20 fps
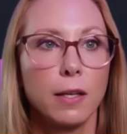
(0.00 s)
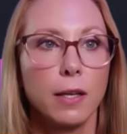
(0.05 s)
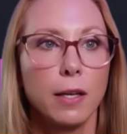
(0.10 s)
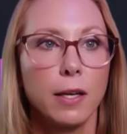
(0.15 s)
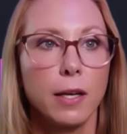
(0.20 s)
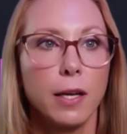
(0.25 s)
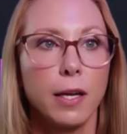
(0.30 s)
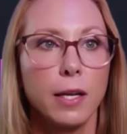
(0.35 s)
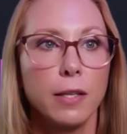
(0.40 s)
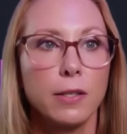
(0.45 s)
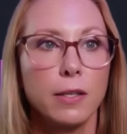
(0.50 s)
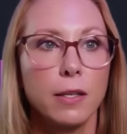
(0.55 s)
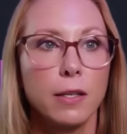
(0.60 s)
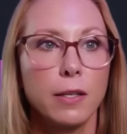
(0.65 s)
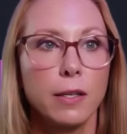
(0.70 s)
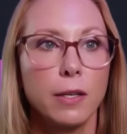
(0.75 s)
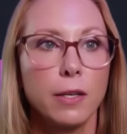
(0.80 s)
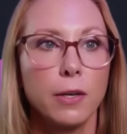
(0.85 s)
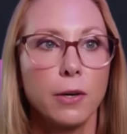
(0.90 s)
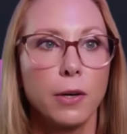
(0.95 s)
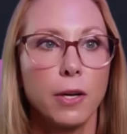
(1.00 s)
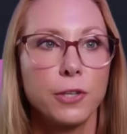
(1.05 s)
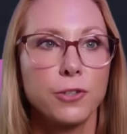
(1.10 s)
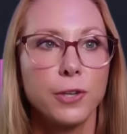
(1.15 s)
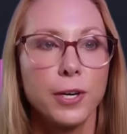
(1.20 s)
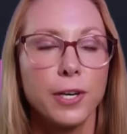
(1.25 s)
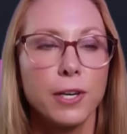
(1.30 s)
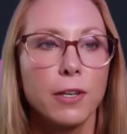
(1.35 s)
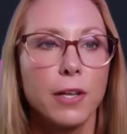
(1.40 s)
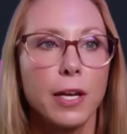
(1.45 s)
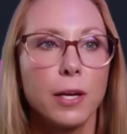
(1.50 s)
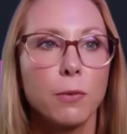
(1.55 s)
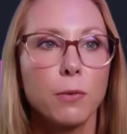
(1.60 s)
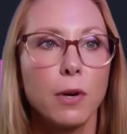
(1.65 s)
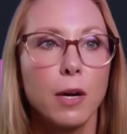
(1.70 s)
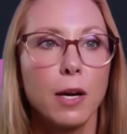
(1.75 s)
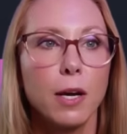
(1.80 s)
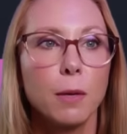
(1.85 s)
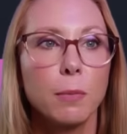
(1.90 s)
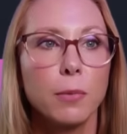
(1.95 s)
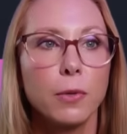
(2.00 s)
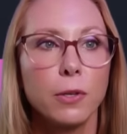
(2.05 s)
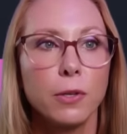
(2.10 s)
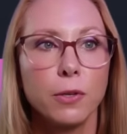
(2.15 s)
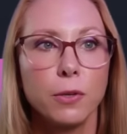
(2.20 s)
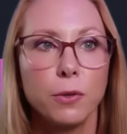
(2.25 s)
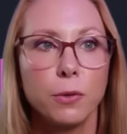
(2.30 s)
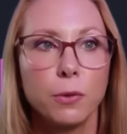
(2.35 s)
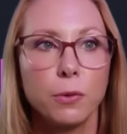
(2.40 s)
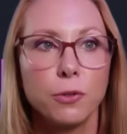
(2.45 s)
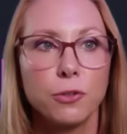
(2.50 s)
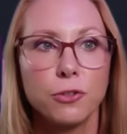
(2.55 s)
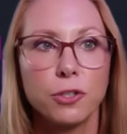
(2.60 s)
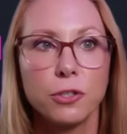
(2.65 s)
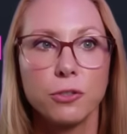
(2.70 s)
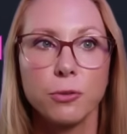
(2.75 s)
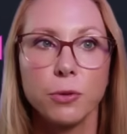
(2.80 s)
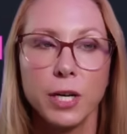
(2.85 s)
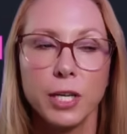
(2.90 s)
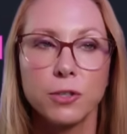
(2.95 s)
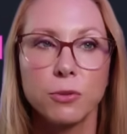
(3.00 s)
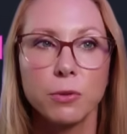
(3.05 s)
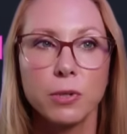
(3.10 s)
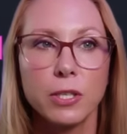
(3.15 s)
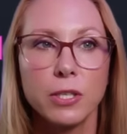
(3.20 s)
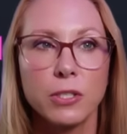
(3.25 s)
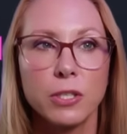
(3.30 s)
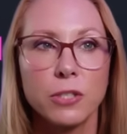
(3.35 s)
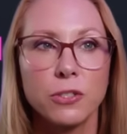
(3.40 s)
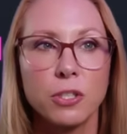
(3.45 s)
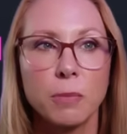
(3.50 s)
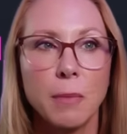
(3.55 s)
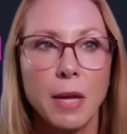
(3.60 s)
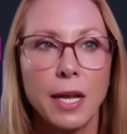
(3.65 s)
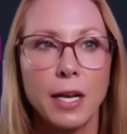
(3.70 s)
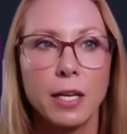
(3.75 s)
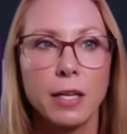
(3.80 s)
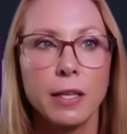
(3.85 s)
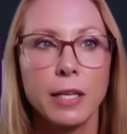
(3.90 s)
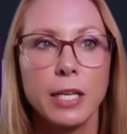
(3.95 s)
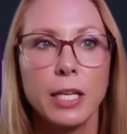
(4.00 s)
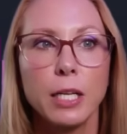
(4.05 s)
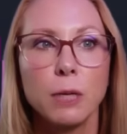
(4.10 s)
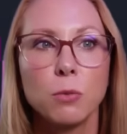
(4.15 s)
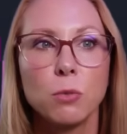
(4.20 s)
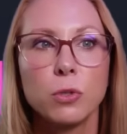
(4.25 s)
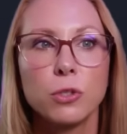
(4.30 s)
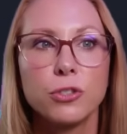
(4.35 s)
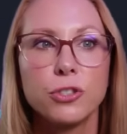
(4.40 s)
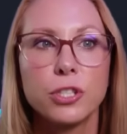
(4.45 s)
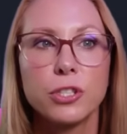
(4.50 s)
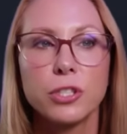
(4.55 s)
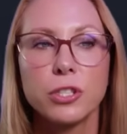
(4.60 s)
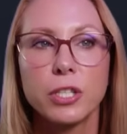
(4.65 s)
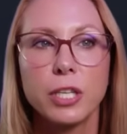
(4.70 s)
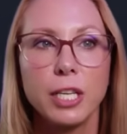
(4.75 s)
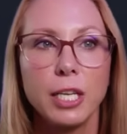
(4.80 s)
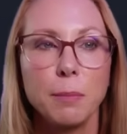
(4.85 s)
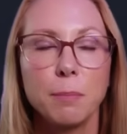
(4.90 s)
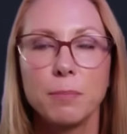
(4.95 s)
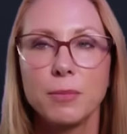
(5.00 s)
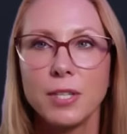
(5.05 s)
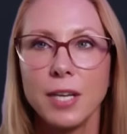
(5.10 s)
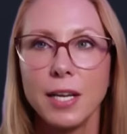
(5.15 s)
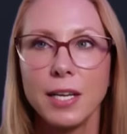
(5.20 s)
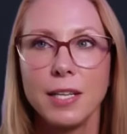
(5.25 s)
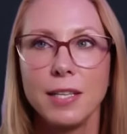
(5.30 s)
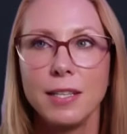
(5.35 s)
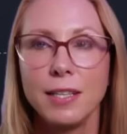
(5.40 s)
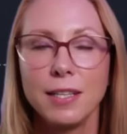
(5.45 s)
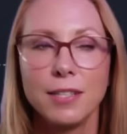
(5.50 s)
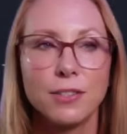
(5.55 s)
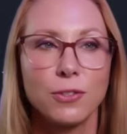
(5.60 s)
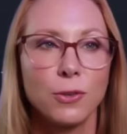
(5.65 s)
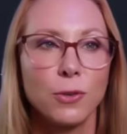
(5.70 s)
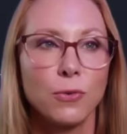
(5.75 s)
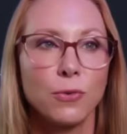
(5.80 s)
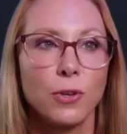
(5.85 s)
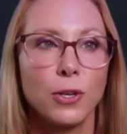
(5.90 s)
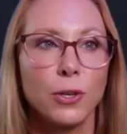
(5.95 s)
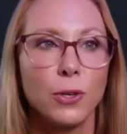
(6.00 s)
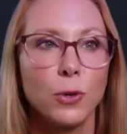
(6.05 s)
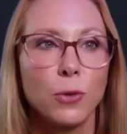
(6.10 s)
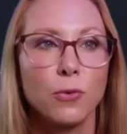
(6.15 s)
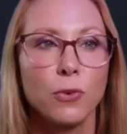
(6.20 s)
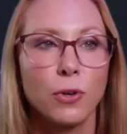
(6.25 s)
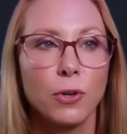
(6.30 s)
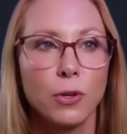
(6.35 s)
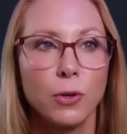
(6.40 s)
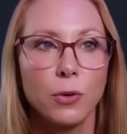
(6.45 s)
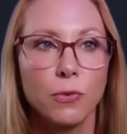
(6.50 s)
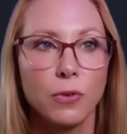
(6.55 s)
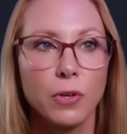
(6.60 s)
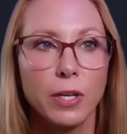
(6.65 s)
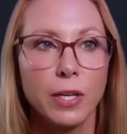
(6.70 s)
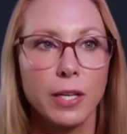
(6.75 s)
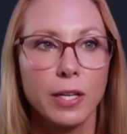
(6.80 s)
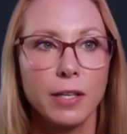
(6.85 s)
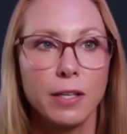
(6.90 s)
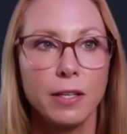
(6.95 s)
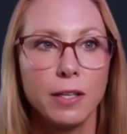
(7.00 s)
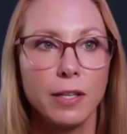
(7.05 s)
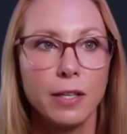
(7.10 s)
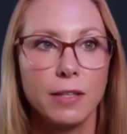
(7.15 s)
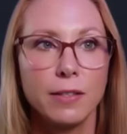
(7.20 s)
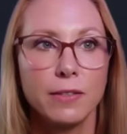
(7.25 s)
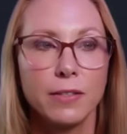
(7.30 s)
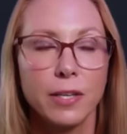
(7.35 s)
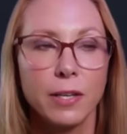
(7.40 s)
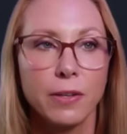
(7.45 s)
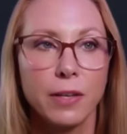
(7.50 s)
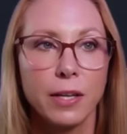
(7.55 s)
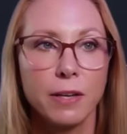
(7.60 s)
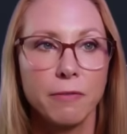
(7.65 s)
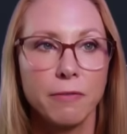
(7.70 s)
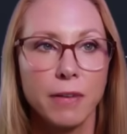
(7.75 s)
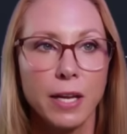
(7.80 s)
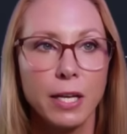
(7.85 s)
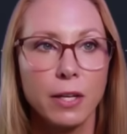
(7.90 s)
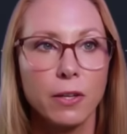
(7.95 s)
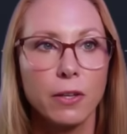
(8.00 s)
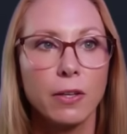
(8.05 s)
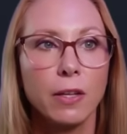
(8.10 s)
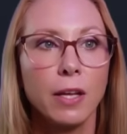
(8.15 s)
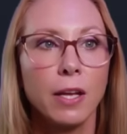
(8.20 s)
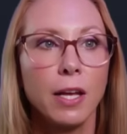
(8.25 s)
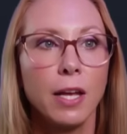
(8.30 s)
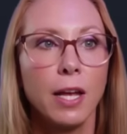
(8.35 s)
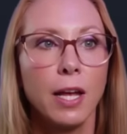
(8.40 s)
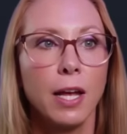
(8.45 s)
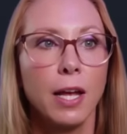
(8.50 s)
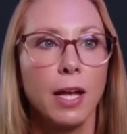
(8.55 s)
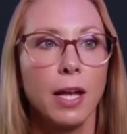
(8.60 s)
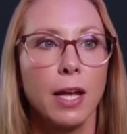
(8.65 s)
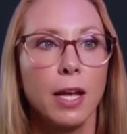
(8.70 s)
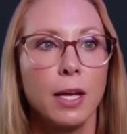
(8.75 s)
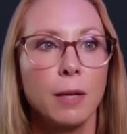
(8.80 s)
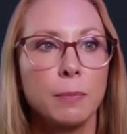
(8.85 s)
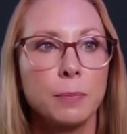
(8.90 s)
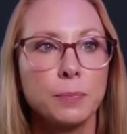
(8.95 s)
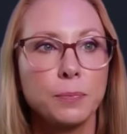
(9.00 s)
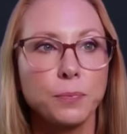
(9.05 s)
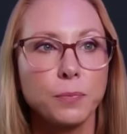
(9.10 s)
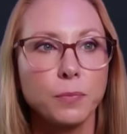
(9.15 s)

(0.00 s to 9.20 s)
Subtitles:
And, a trader like Rob, who trades really systematically, will just keep taking these over and over and over again until they fail. And